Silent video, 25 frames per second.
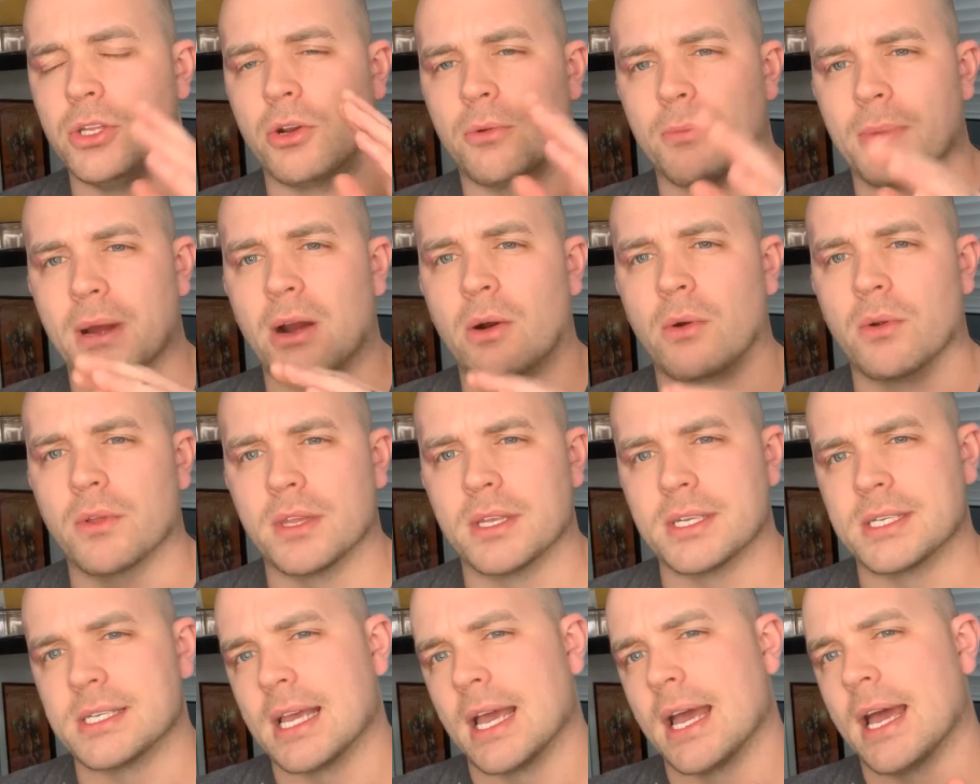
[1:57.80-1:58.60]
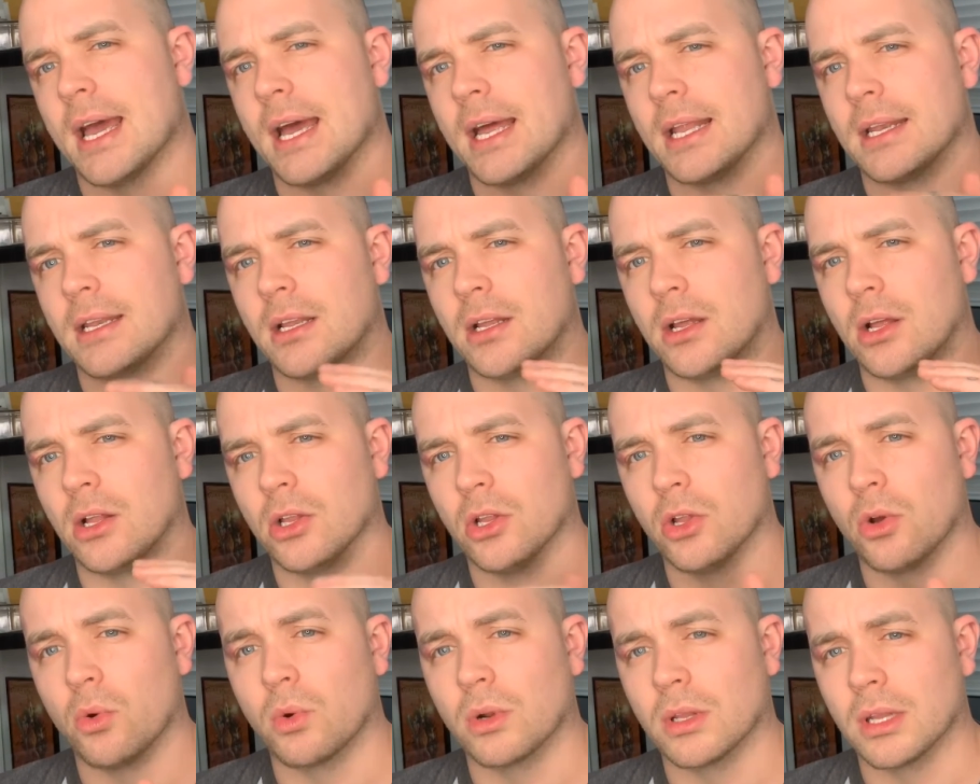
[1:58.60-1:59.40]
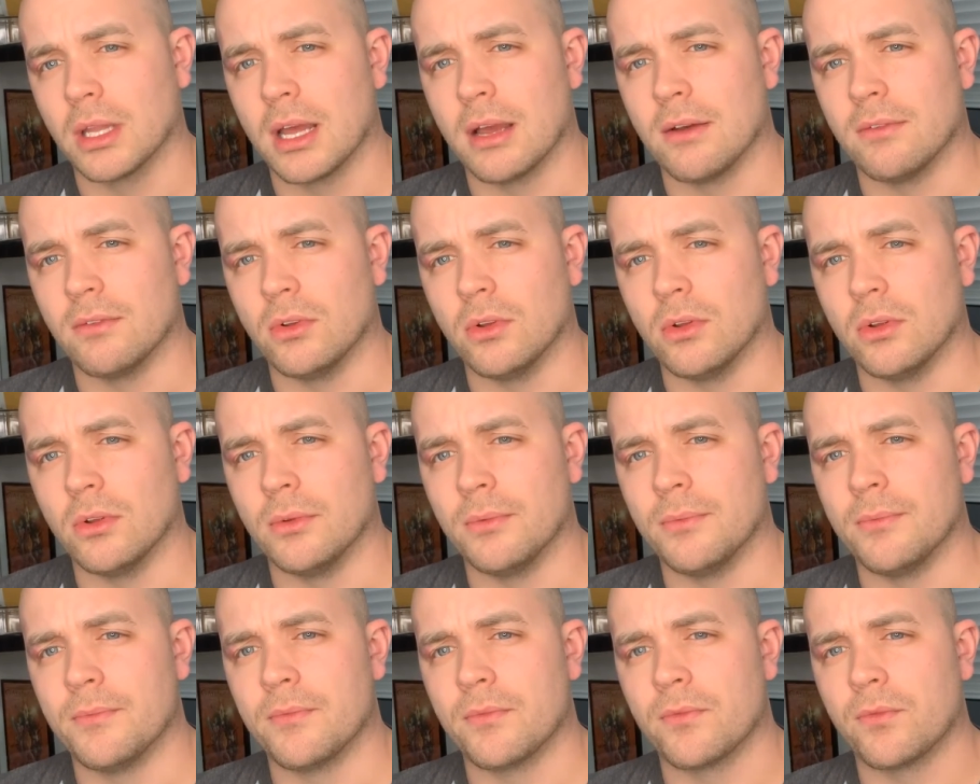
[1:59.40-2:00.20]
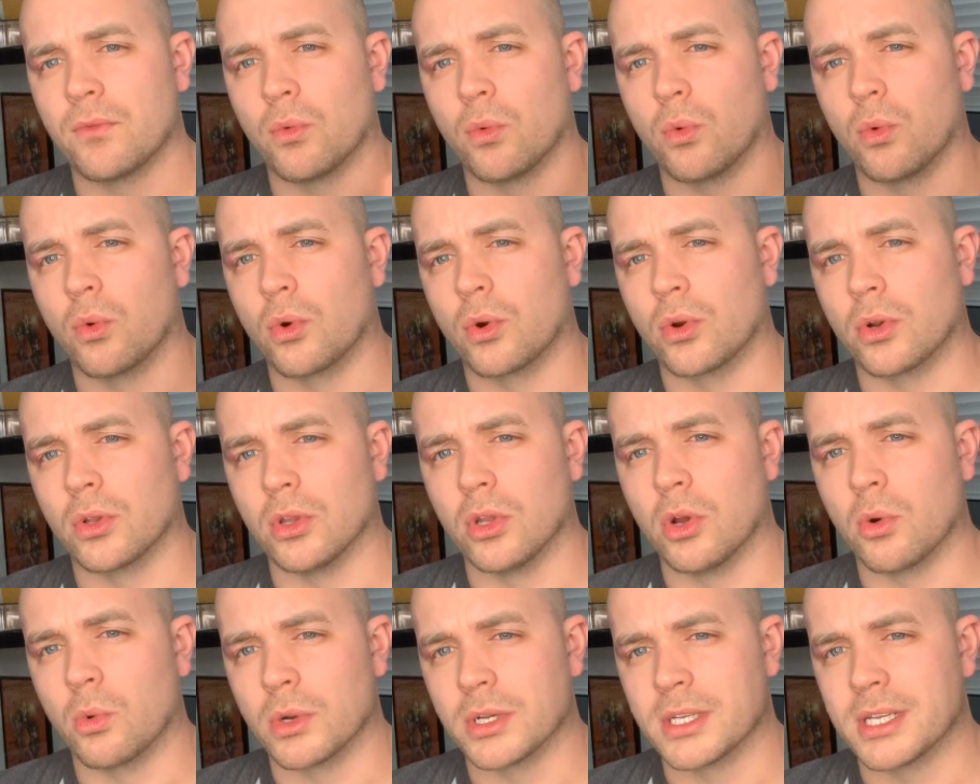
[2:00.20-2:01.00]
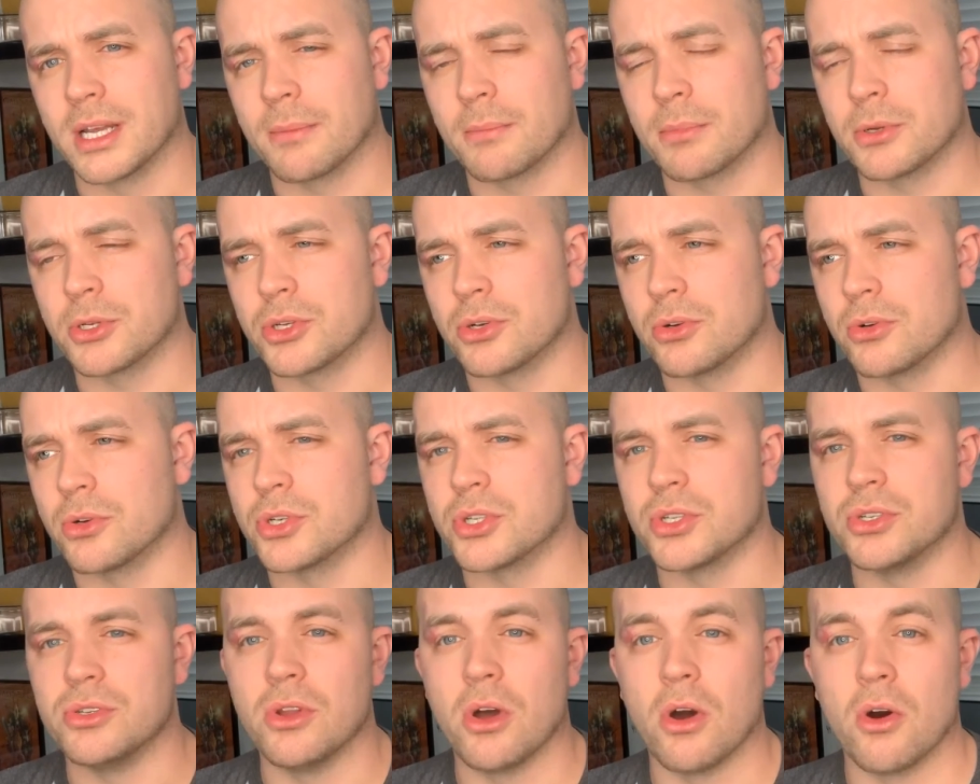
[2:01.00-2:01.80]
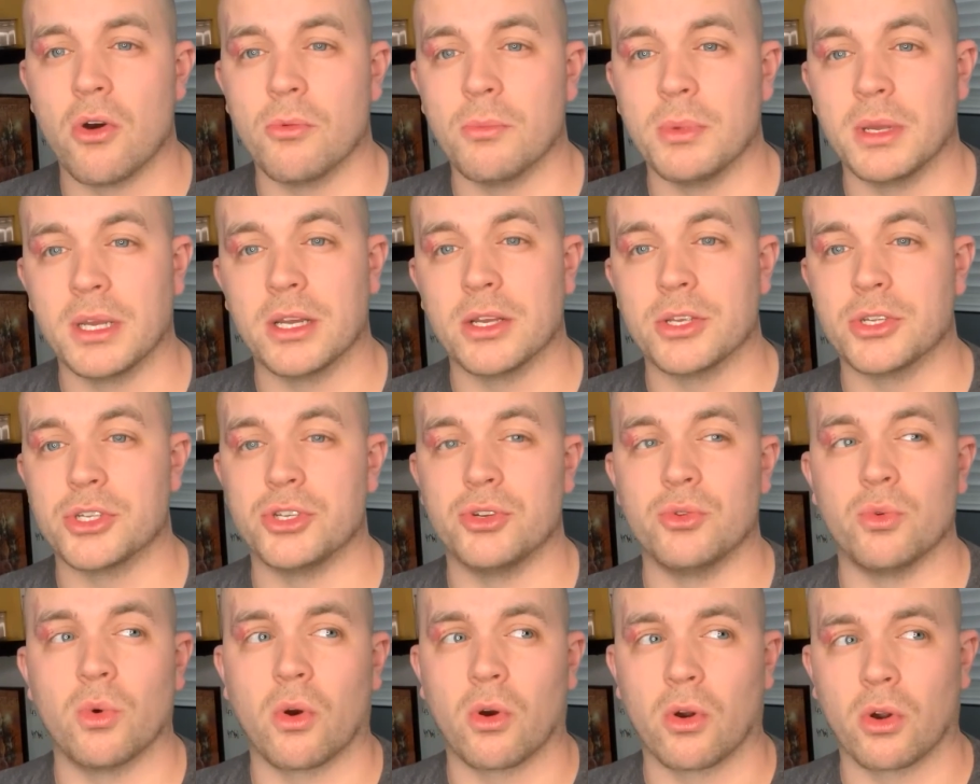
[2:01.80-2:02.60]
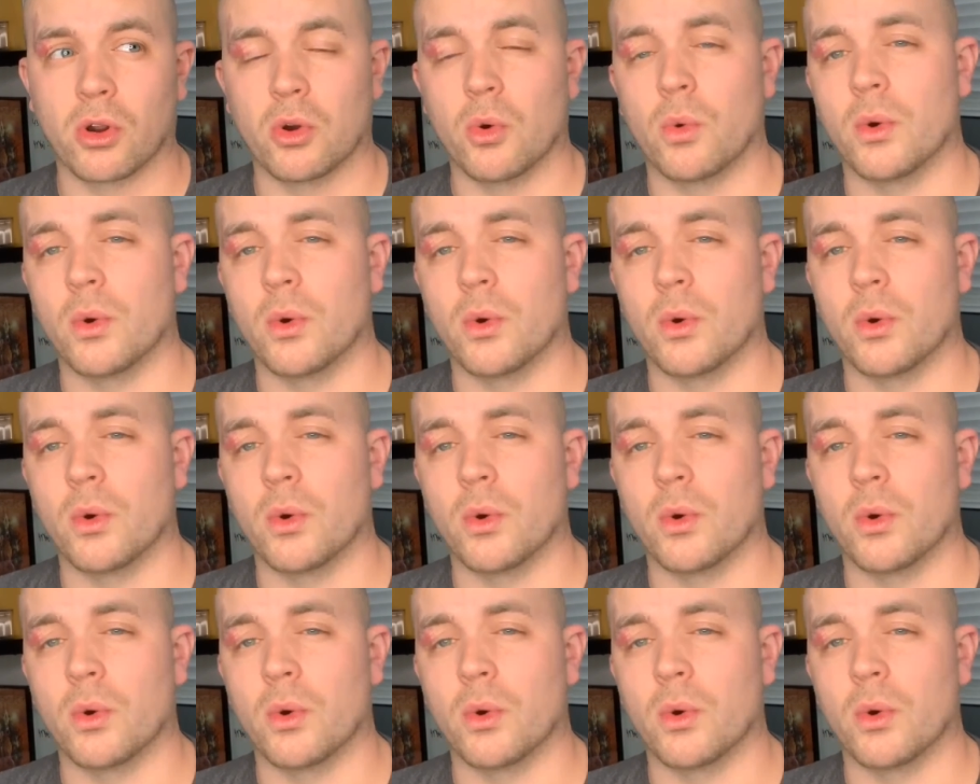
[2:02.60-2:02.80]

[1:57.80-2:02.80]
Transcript: power this at a lower level for lower temperatures? No, because you are